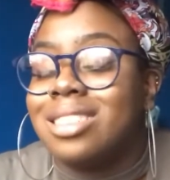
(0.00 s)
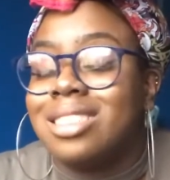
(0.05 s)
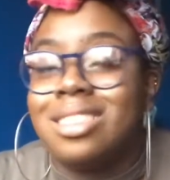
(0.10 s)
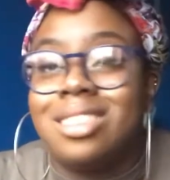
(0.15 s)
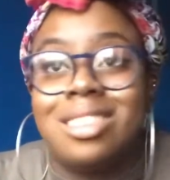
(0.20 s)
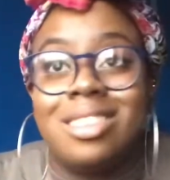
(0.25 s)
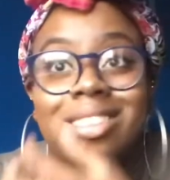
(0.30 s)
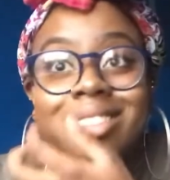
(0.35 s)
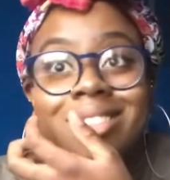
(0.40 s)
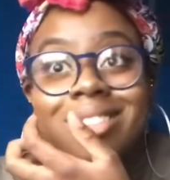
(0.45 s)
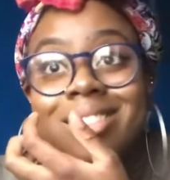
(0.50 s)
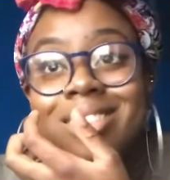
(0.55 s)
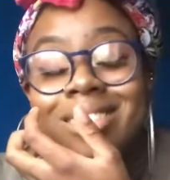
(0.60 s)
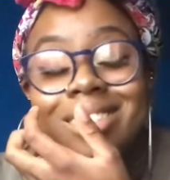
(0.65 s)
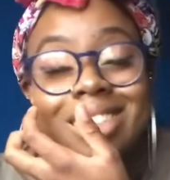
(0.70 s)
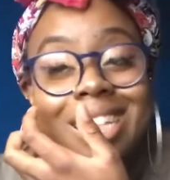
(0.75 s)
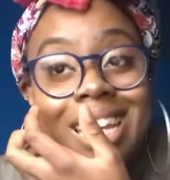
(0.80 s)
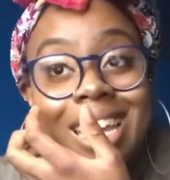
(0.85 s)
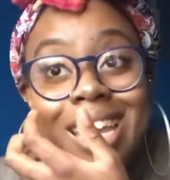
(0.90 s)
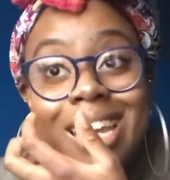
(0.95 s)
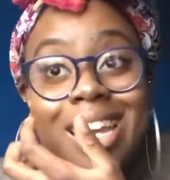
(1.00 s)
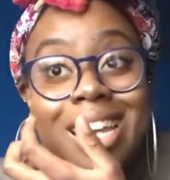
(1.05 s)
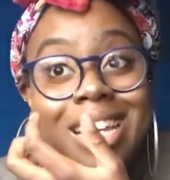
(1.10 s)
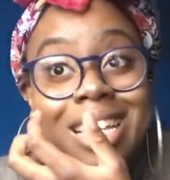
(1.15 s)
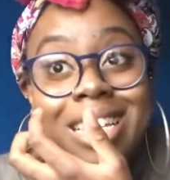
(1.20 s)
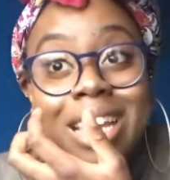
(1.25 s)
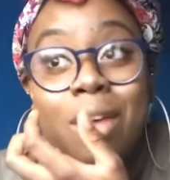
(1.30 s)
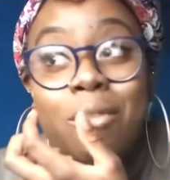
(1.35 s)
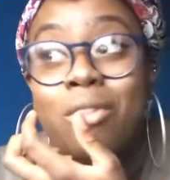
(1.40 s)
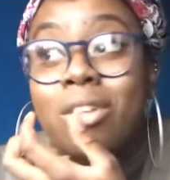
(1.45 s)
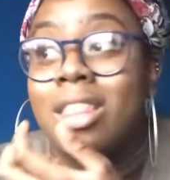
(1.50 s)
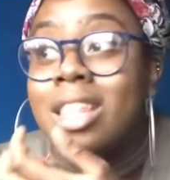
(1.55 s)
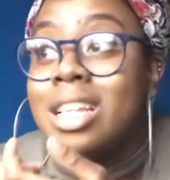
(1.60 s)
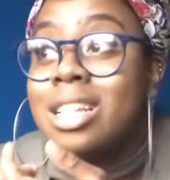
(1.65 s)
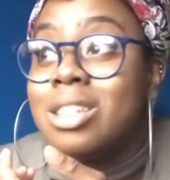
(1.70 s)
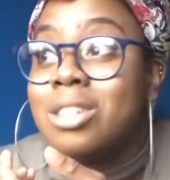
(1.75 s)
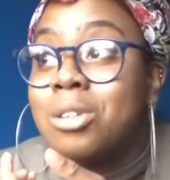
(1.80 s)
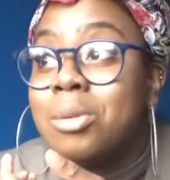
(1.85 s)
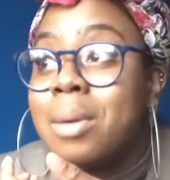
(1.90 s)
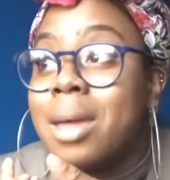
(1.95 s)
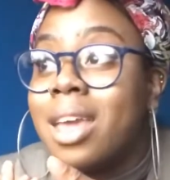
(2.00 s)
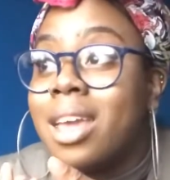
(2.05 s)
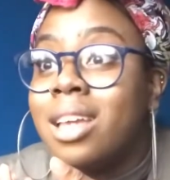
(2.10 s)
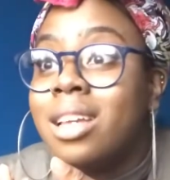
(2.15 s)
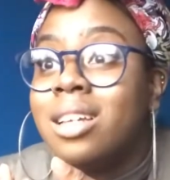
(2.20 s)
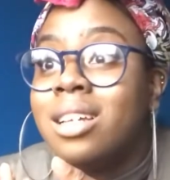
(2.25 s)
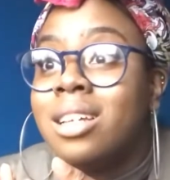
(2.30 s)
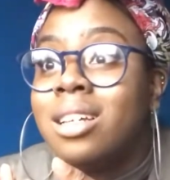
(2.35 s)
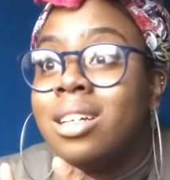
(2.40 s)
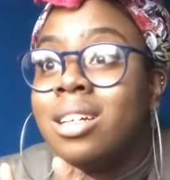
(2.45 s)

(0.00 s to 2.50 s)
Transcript: and he's everything to me.